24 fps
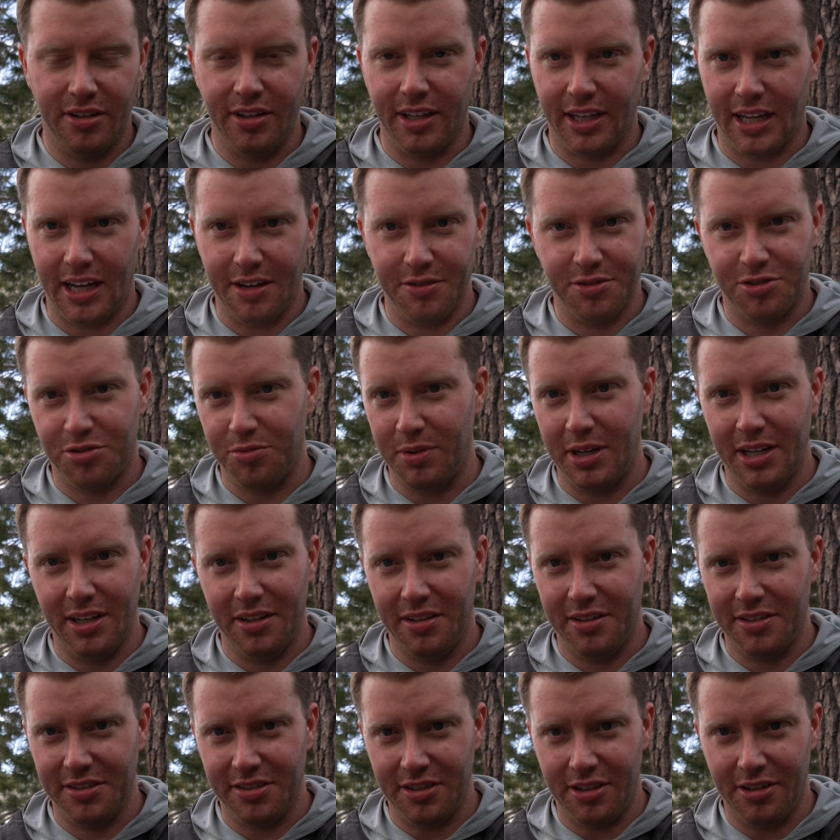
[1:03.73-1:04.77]
Like, I was sweating in
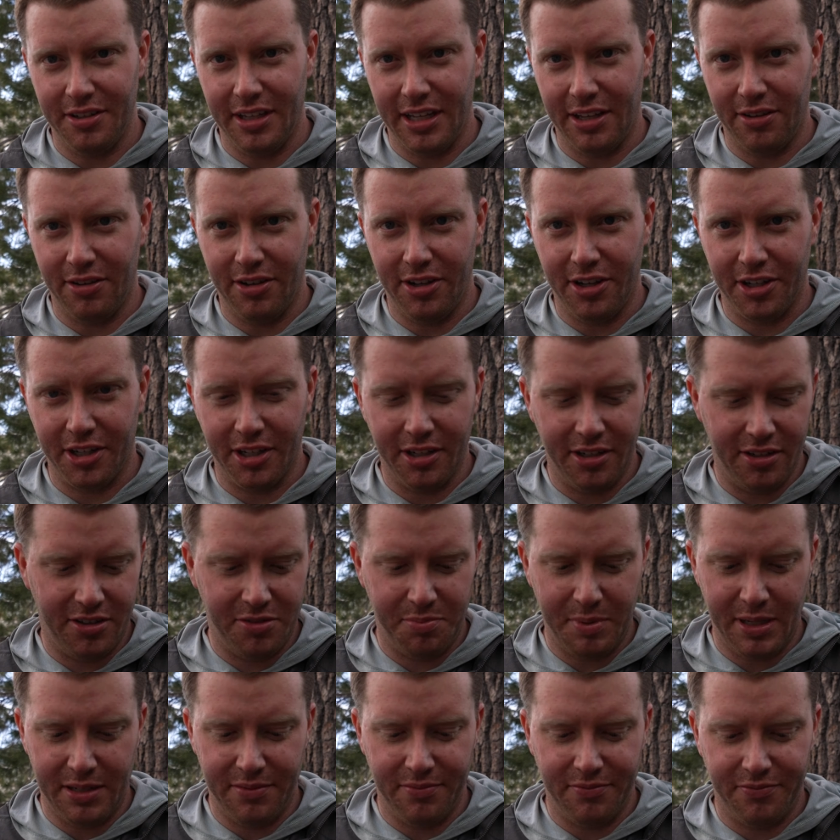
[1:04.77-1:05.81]
this all day long, and it's
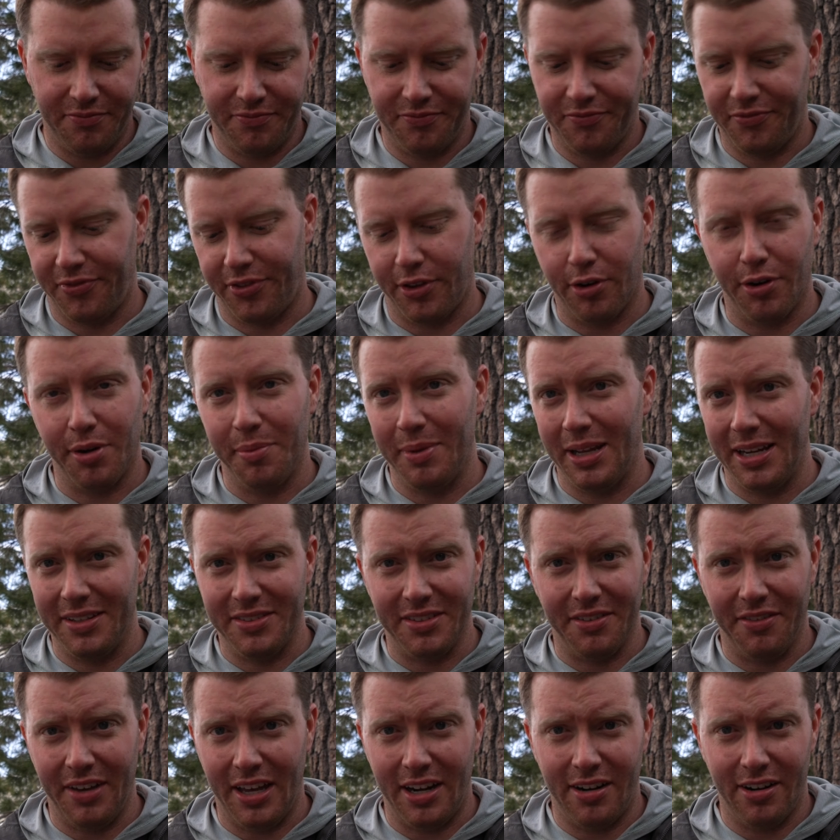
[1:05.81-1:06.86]
been 30 minutes
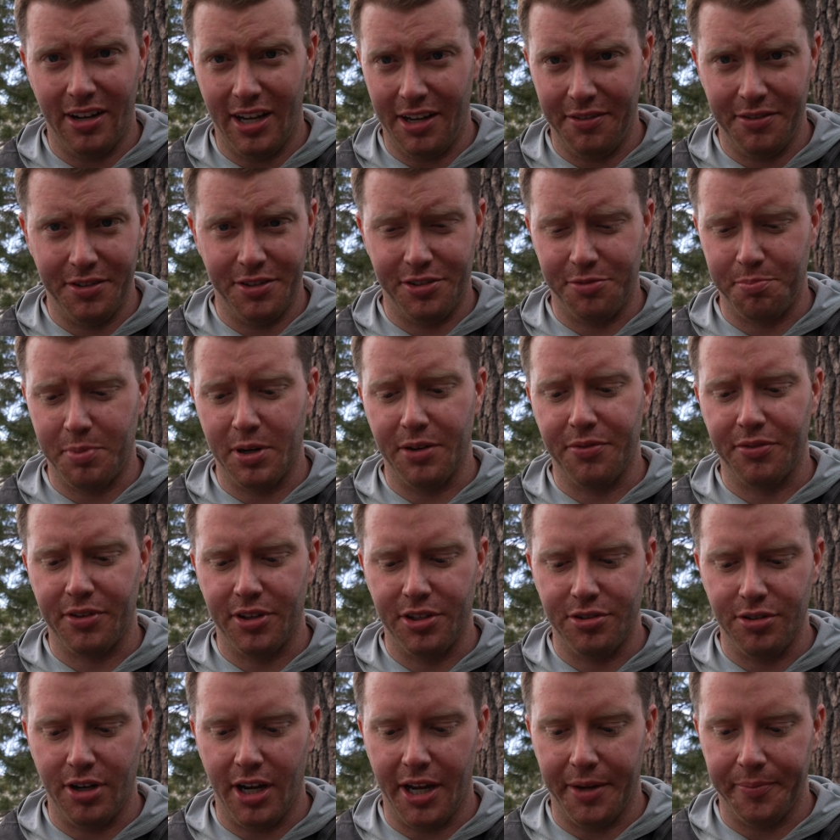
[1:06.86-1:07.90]
I've had it off, and it's perfectly
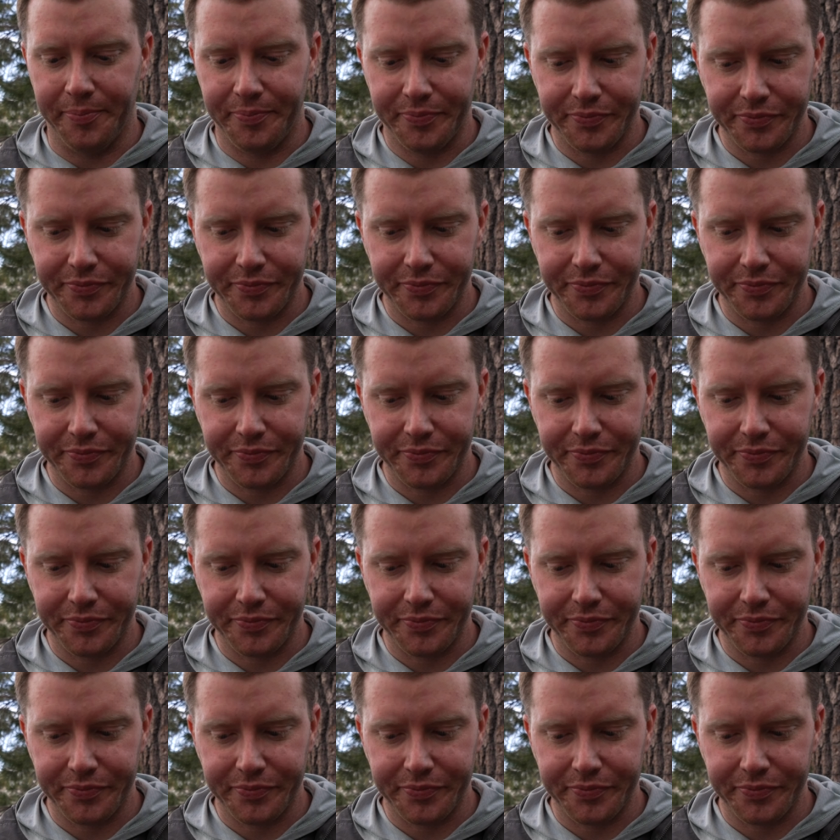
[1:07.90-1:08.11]
dry.